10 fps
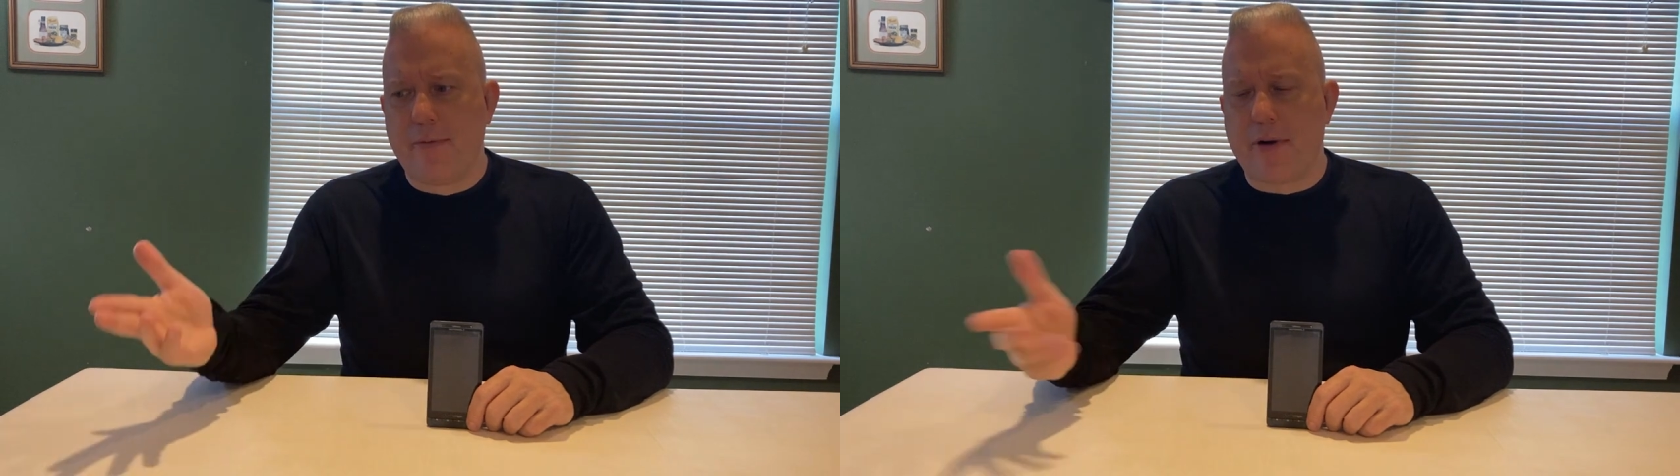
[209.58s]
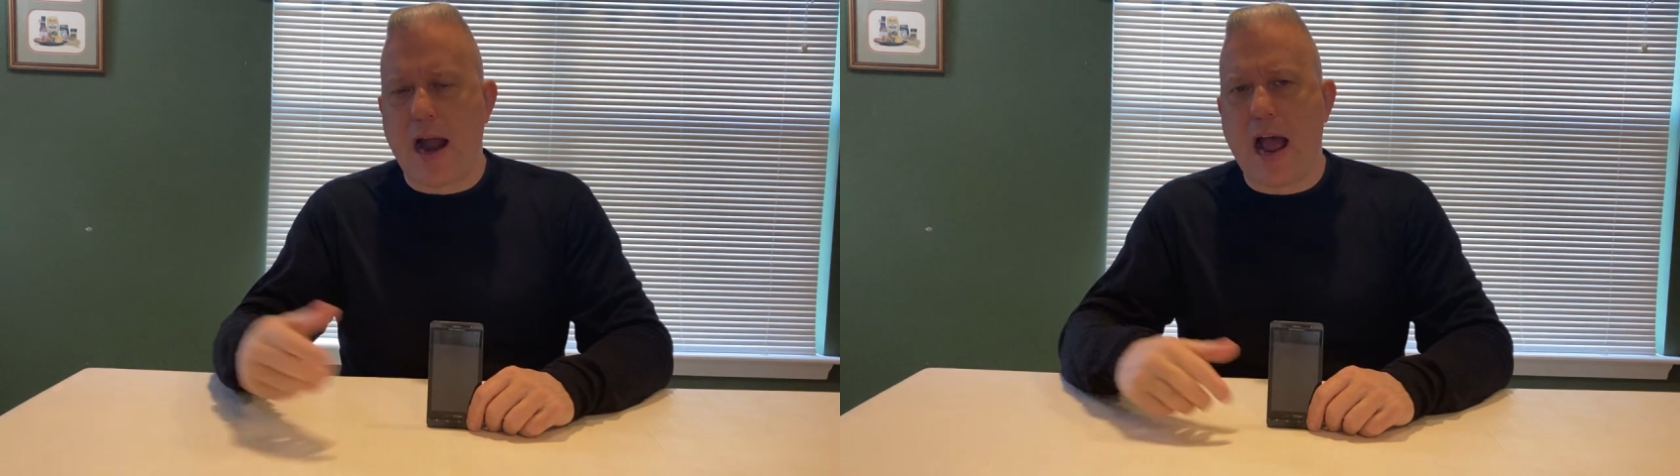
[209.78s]

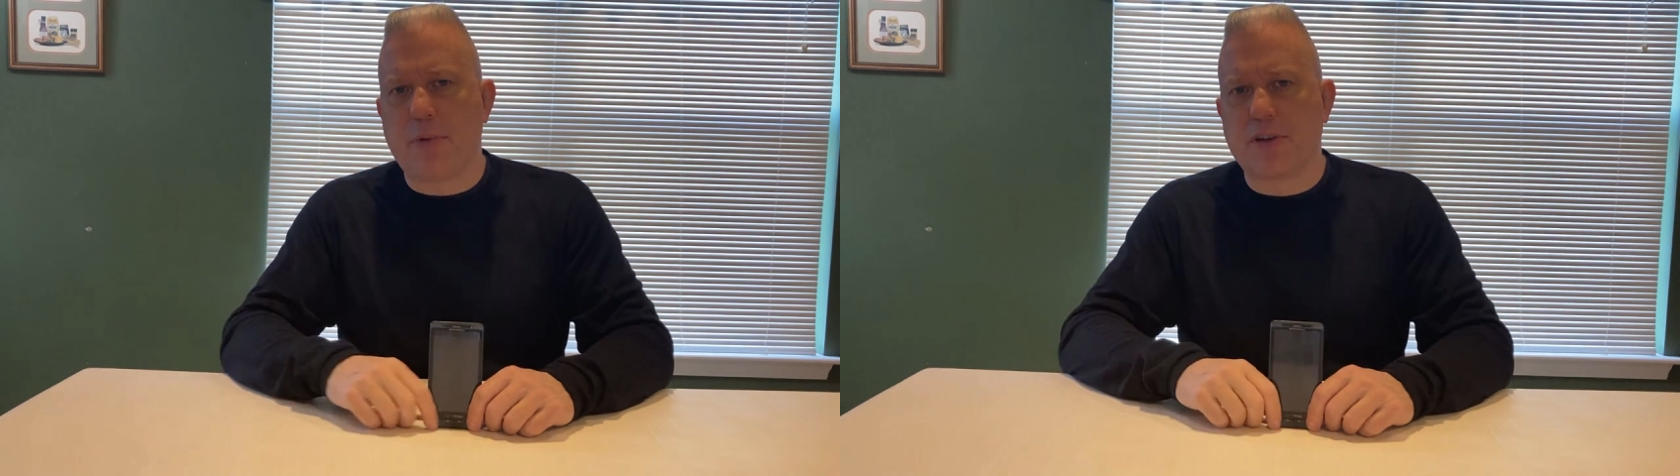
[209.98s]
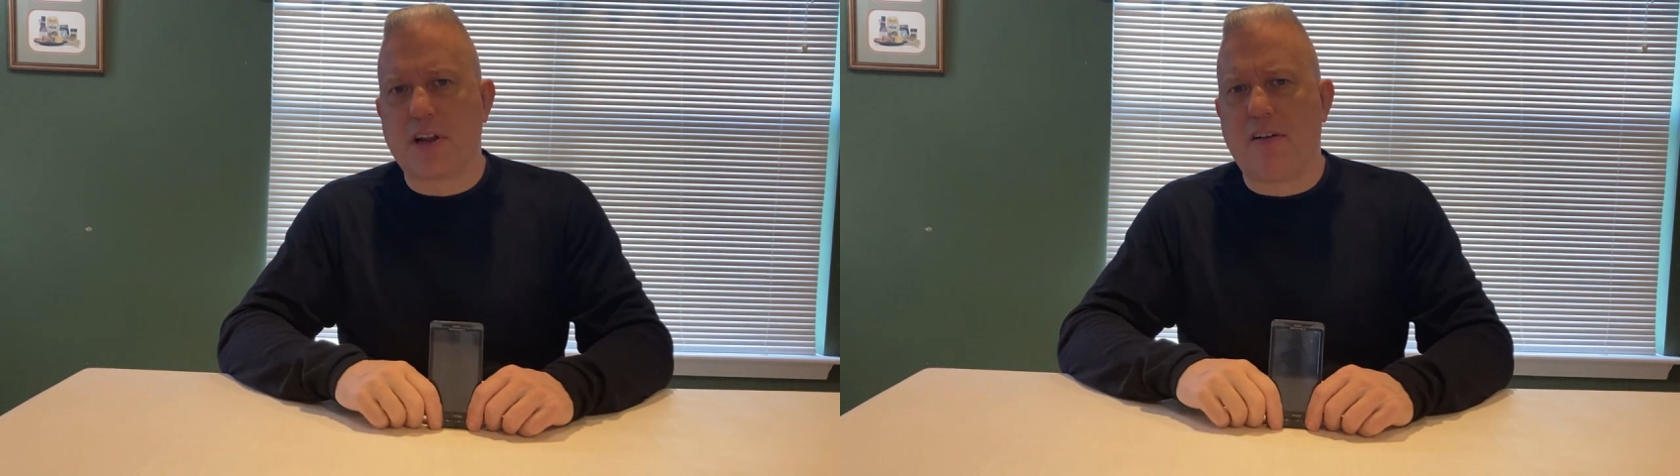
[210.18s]
for
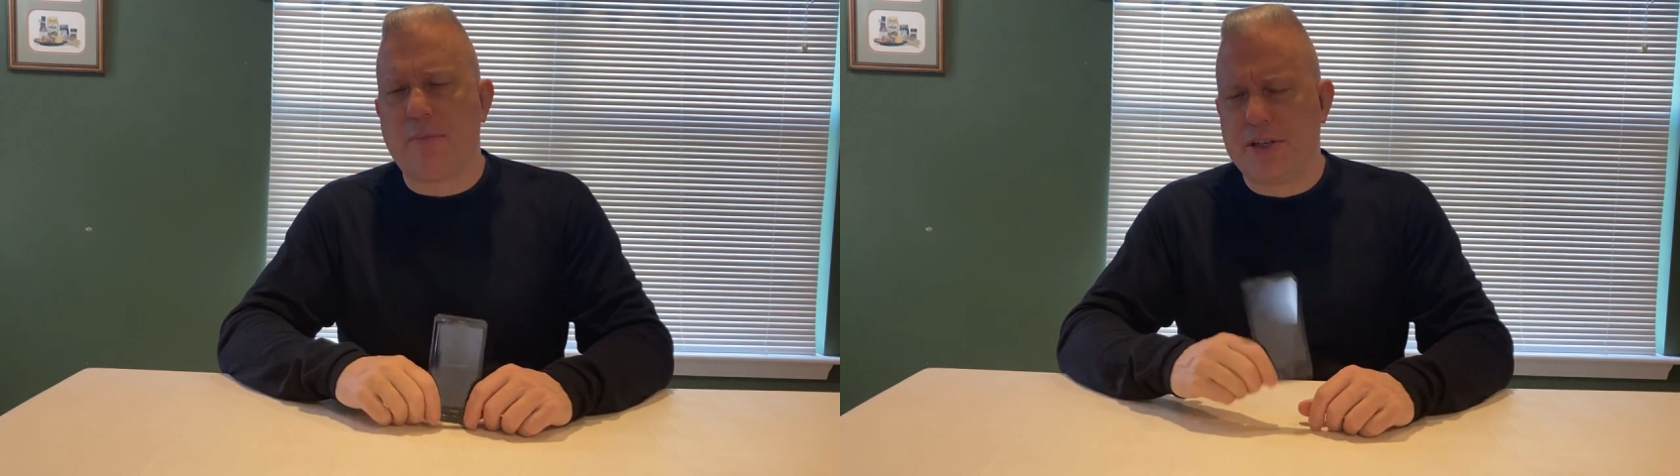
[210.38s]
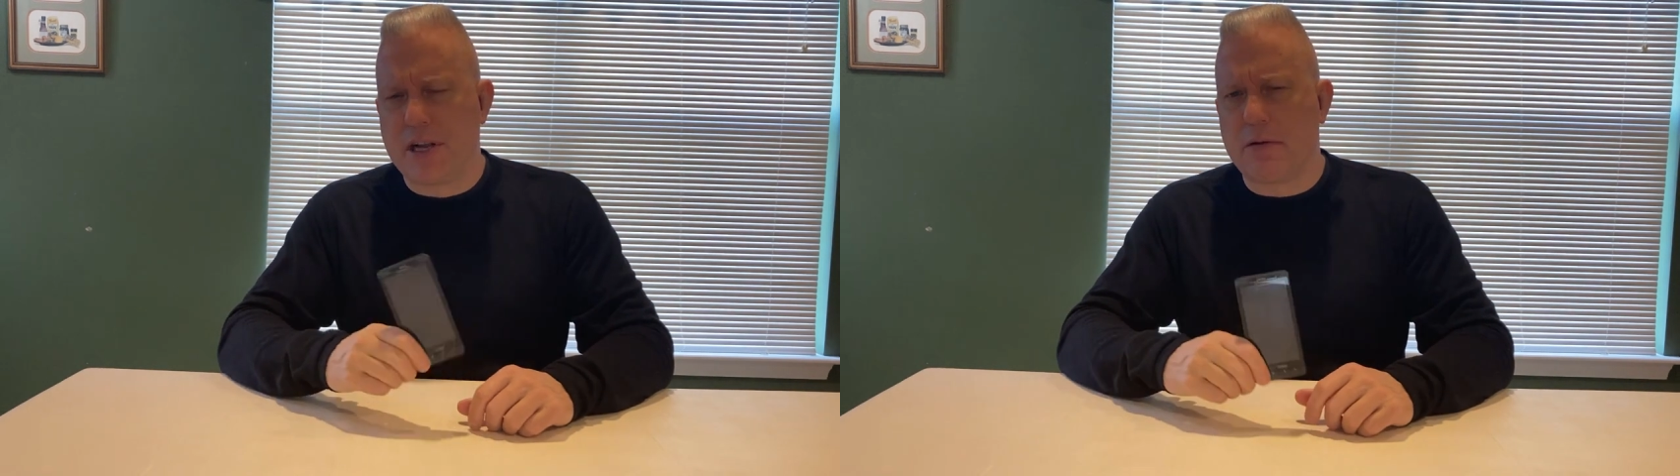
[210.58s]
Apple stuff.
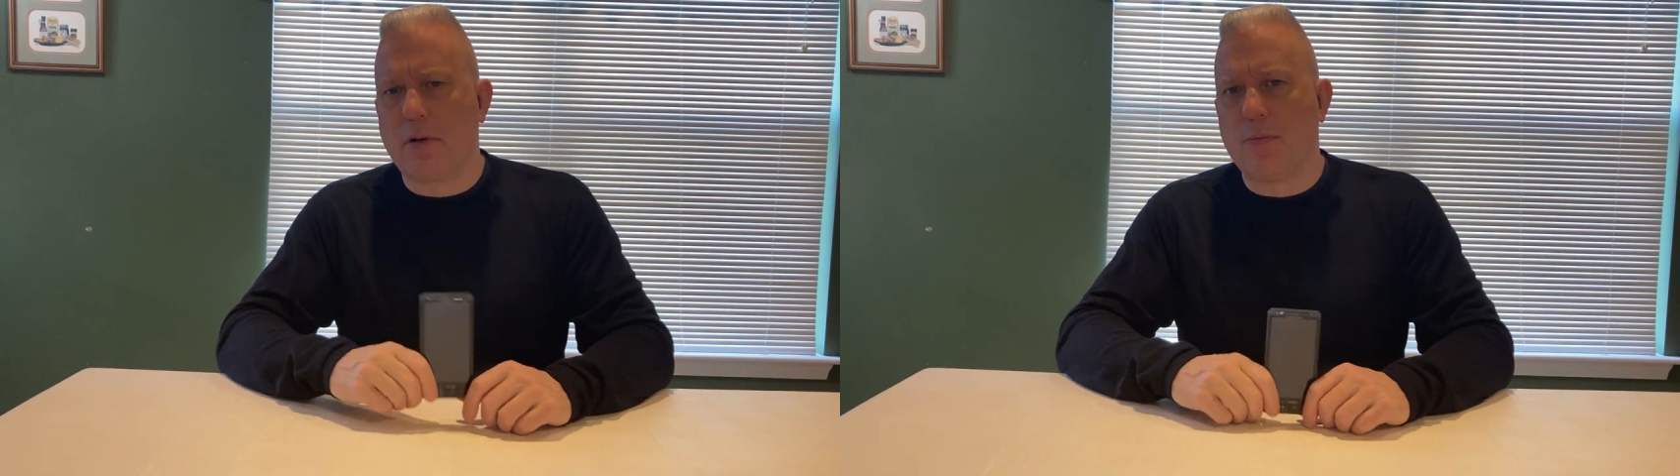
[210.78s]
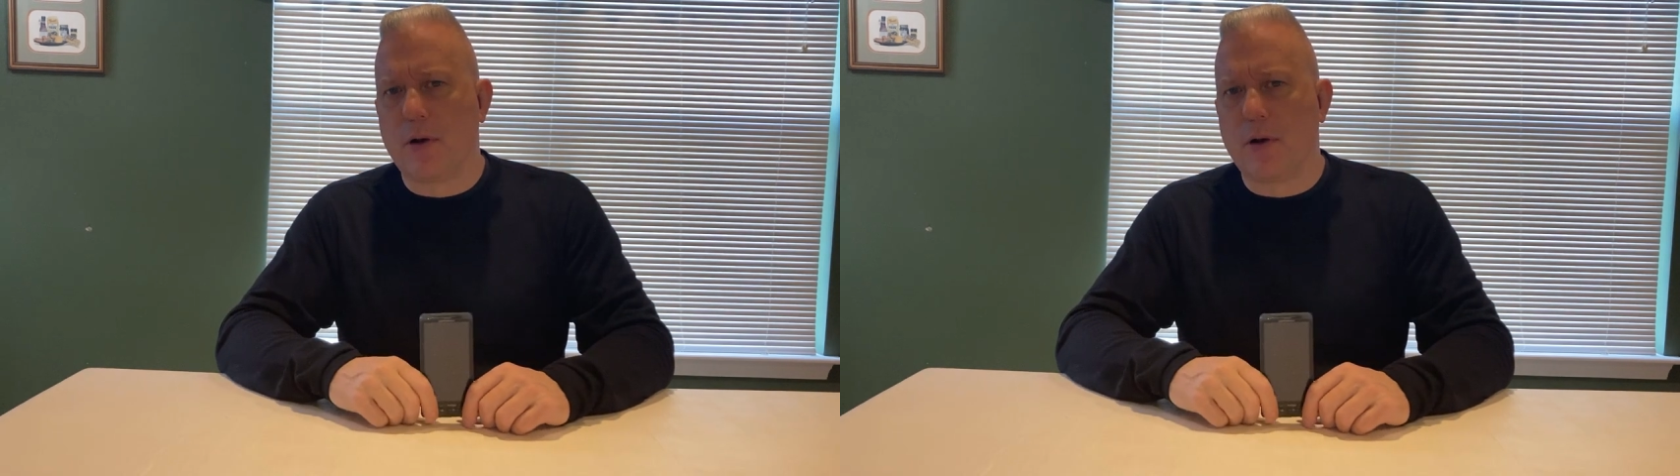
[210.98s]
But generally,